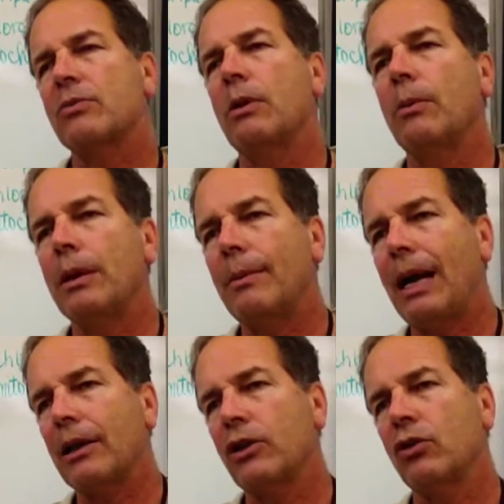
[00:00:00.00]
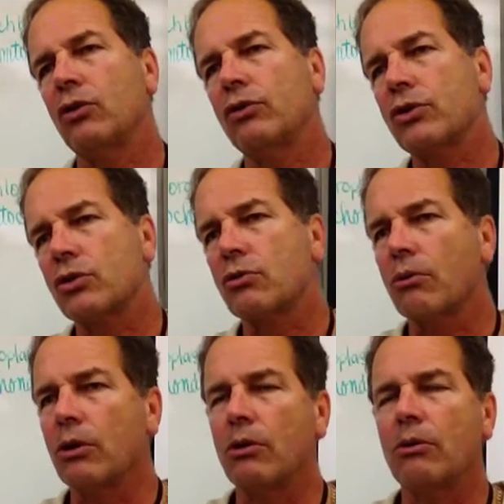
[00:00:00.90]
movement of molecules
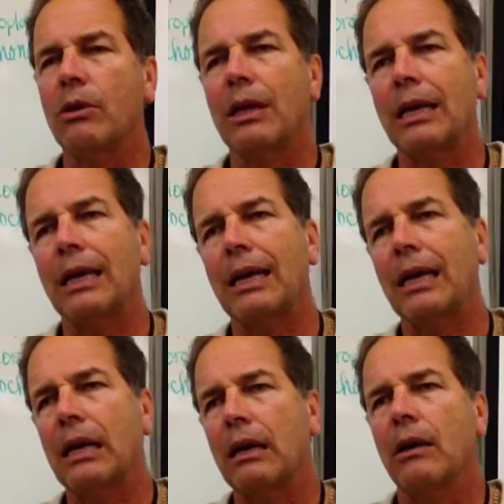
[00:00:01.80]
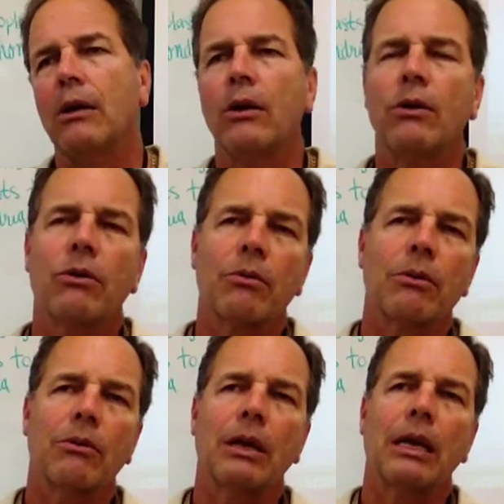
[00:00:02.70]
through the
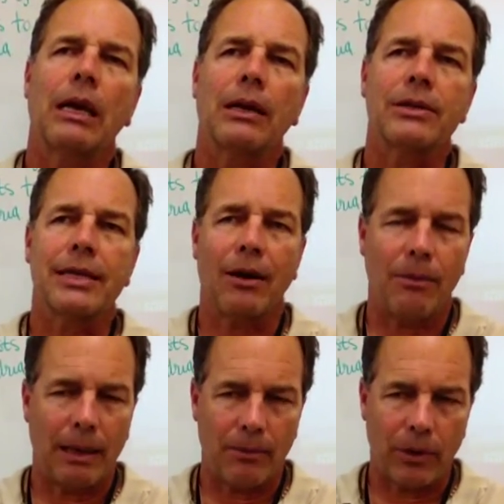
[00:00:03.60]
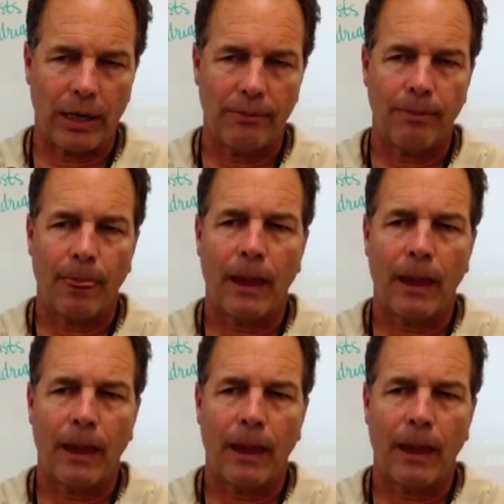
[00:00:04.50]
cell membrane.